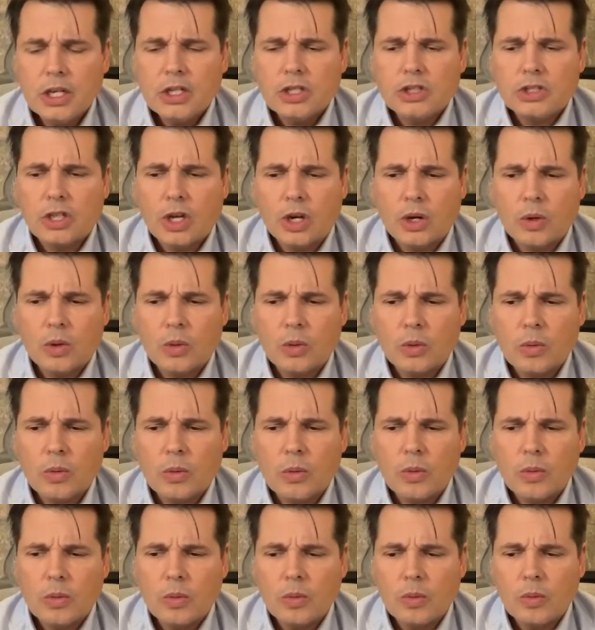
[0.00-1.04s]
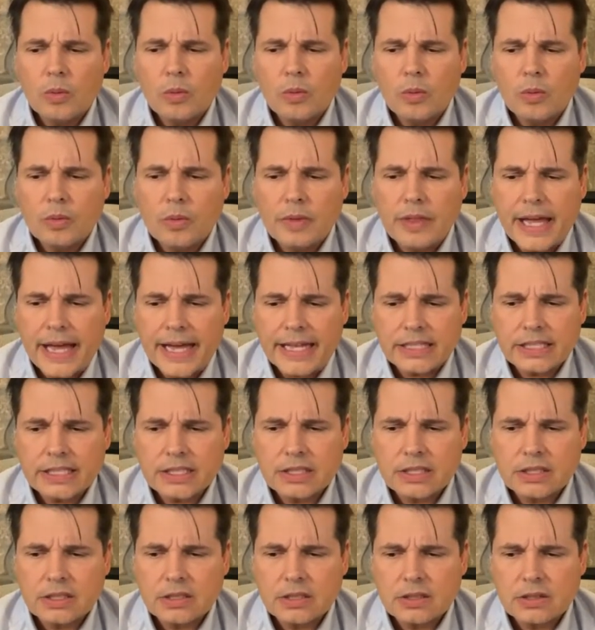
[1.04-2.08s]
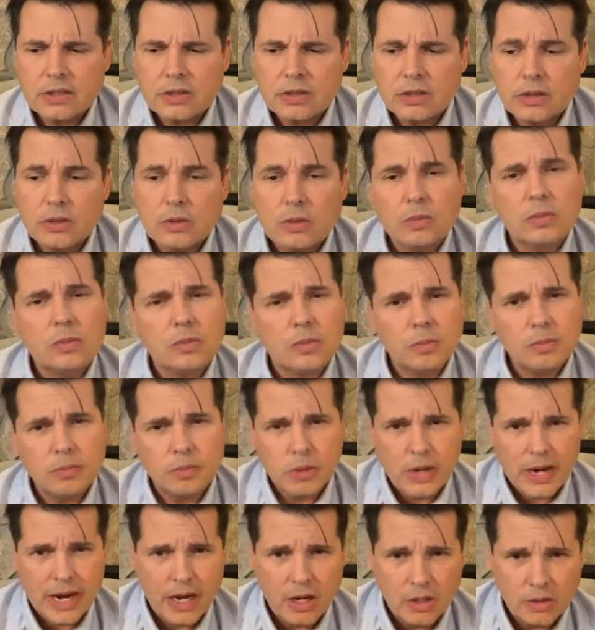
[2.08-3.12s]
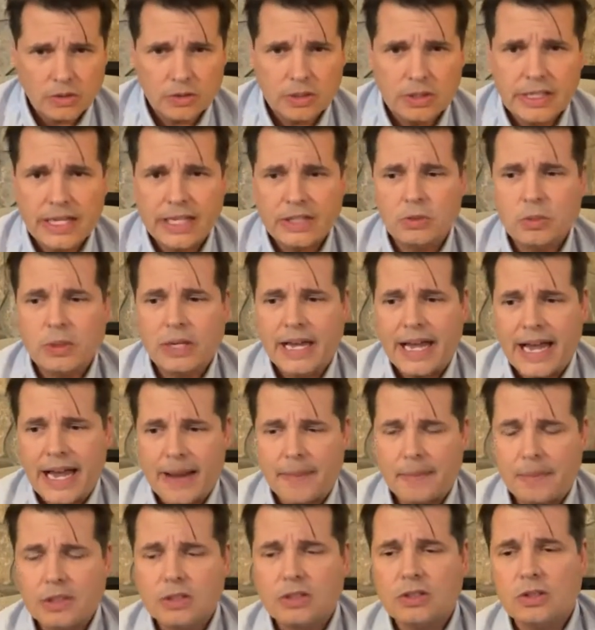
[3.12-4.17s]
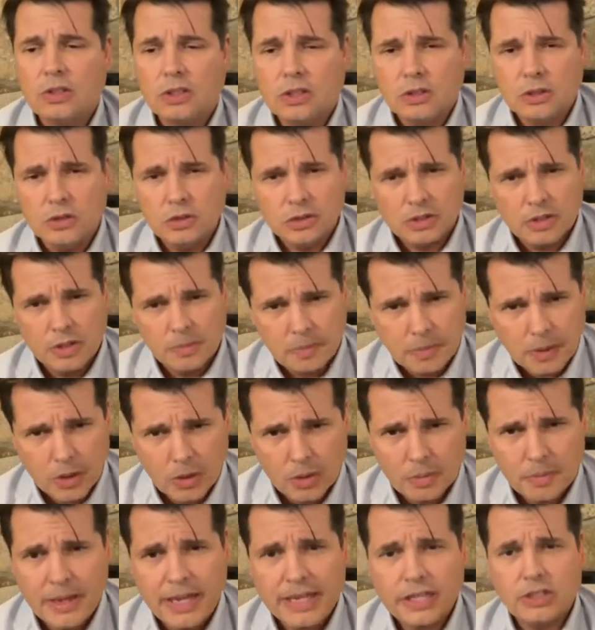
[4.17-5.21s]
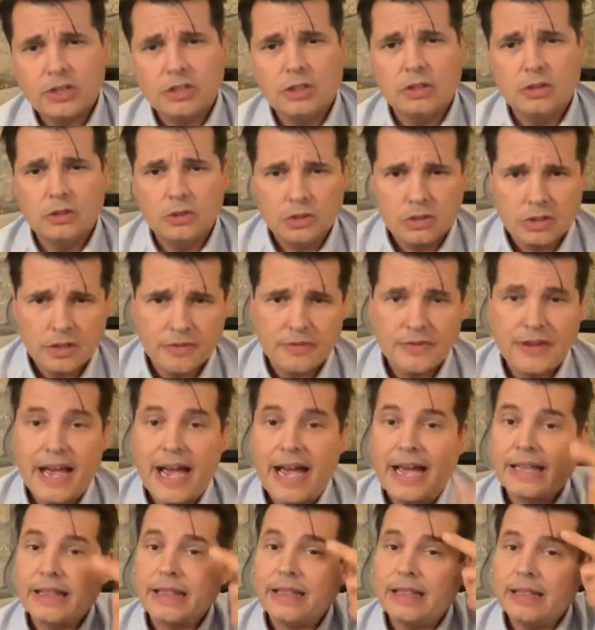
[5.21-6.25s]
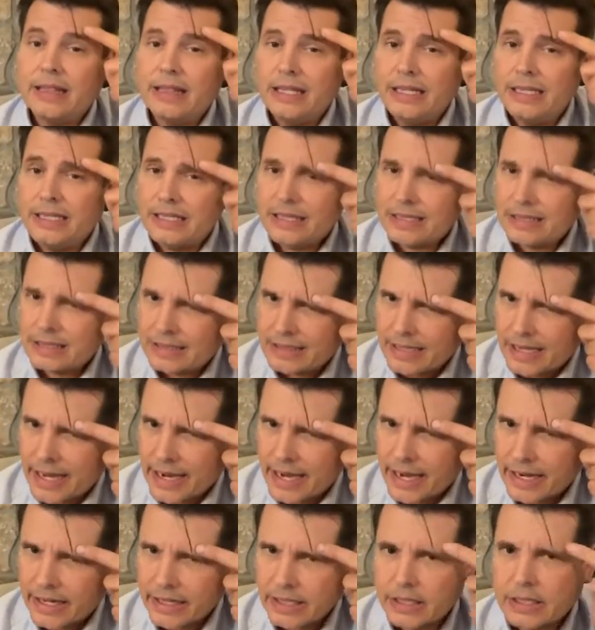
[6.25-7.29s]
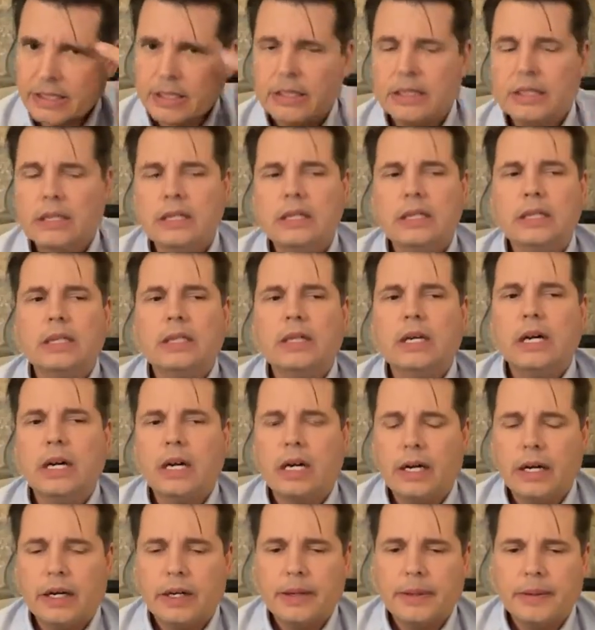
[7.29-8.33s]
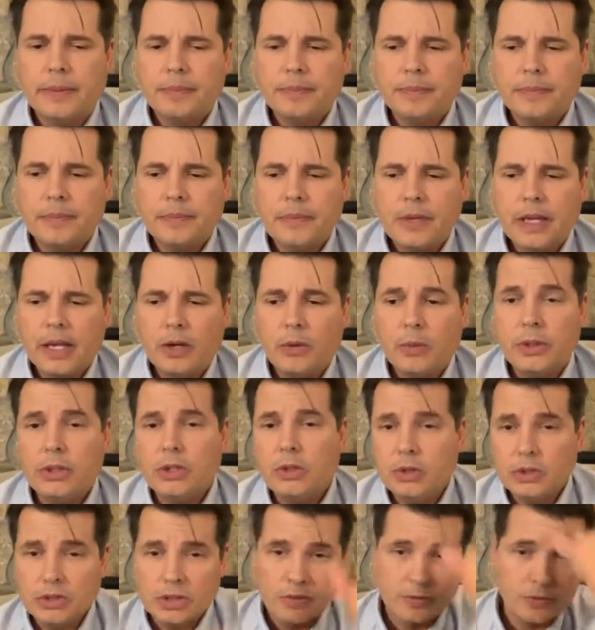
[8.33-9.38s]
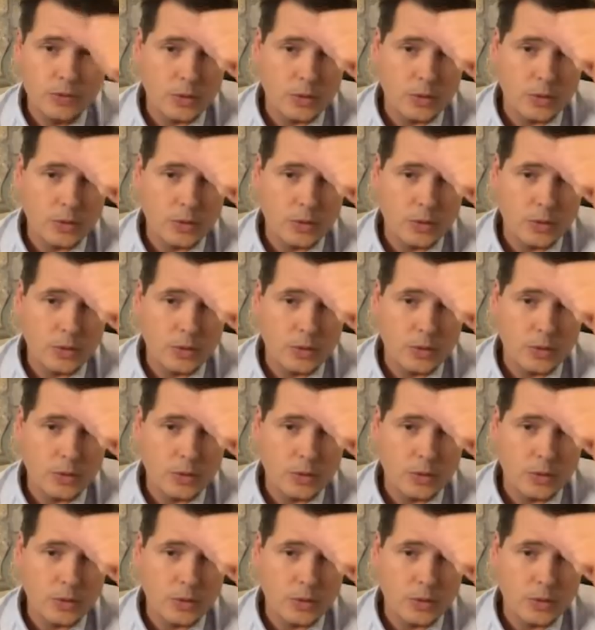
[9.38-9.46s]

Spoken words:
So that's brows, and that's what happens. So you lose the bone mass, you lose the fat, these sag. And we use the